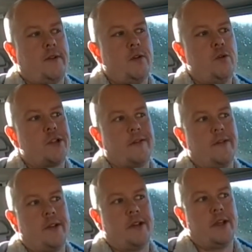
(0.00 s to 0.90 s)
for those
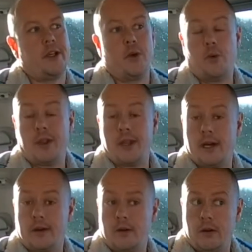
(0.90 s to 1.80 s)
of you
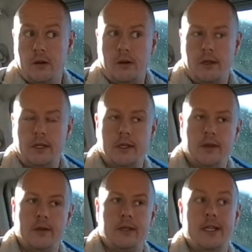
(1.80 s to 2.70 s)
that are
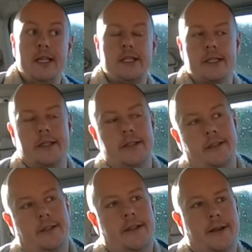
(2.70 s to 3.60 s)

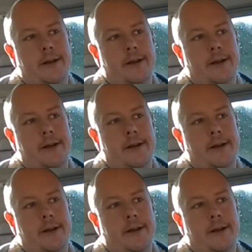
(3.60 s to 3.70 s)
listening,